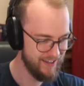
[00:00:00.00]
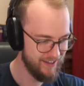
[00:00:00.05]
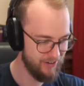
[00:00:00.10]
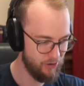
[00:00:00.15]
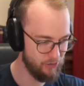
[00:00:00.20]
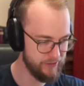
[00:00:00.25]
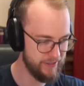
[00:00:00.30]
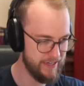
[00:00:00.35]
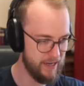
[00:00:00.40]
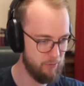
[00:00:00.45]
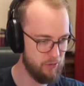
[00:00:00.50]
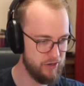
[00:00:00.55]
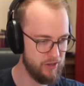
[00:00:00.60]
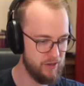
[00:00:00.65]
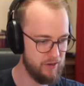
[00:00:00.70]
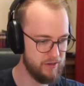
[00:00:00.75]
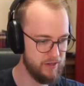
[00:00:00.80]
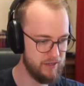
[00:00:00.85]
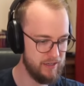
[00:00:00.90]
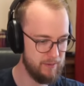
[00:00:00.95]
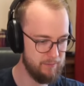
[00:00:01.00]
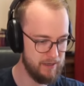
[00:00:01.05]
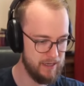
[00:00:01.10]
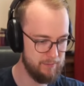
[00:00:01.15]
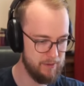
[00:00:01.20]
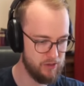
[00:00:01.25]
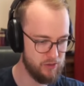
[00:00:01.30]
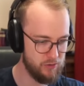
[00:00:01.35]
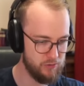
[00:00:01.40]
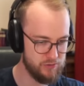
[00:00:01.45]
Hold on, I wanna let
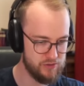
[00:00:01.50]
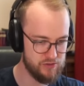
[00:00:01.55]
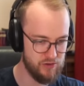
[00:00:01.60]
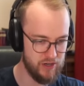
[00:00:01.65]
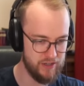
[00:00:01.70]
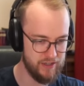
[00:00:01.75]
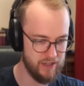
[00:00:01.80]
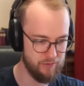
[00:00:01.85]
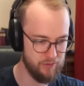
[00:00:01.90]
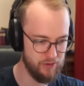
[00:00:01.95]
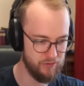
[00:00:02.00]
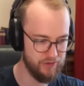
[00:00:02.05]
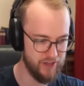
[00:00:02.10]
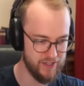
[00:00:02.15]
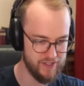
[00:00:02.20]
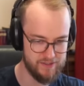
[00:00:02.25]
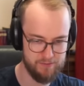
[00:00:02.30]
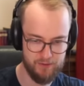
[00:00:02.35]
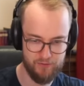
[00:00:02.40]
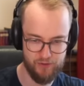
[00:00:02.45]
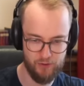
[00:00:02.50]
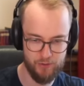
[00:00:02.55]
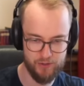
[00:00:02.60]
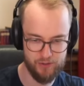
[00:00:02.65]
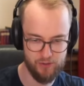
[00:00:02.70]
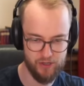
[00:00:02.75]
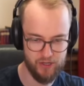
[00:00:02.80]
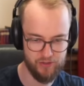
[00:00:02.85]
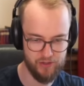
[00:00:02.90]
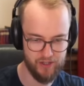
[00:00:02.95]
me go try that real fast before
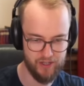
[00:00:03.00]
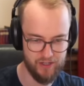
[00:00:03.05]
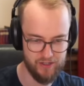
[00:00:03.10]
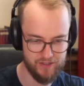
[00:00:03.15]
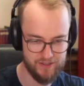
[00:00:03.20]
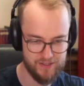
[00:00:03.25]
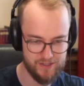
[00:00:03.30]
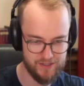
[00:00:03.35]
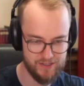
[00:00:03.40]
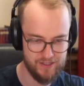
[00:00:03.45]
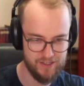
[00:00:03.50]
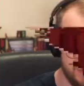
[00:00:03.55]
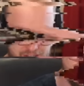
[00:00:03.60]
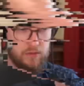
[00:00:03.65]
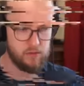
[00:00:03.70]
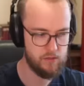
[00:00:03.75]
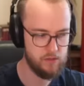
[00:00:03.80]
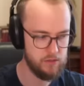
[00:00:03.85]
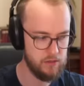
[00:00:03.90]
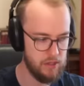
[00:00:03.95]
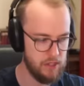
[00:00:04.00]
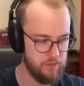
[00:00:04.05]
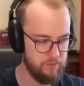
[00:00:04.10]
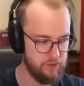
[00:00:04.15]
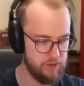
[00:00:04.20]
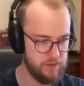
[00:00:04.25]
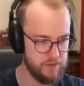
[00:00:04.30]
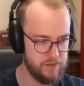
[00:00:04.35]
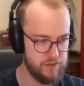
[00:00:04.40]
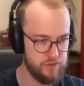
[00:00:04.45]
we do anything else.
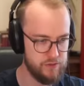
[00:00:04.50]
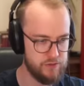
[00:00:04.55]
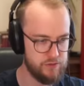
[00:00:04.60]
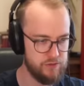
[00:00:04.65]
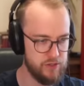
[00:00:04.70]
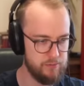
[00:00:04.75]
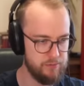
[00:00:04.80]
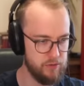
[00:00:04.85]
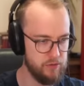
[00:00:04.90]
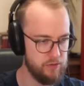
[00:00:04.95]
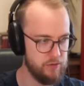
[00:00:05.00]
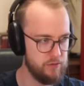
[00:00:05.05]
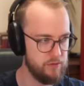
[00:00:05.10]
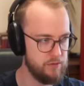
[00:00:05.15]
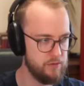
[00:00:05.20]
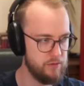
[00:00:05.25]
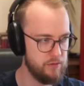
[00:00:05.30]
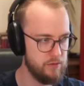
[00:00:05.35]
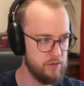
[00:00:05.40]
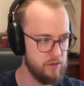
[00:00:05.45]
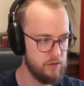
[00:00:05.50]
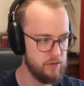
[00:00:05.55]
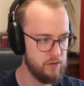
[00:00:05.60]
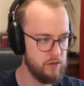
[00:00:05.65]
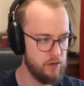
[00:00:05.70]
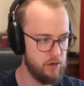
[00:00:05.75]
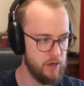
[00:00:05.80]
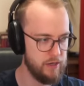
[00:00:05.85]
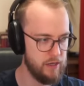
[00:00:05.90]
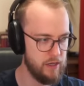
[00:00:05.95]
Volunteers tribute.
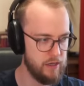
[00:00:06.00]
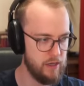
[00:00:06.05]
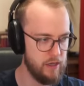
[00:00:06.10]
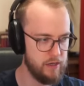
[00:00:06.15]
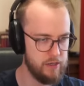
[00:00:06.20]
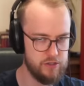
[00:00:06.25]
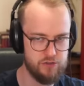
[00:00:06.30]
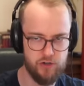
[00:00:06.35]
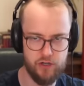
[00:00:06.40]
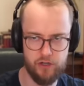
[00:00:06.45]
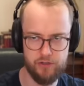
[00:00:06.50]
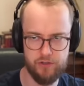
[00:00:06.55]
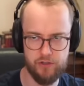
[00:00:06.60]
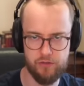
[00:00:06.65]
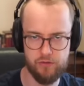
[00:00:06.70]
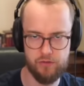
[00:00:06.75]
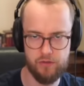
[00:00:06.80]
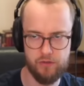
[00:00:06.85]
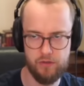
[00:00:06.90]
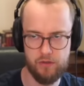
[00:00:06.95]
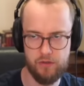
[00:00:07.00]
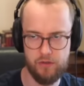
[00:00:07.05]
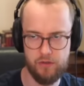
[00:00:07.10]
Oh, I can try it on you.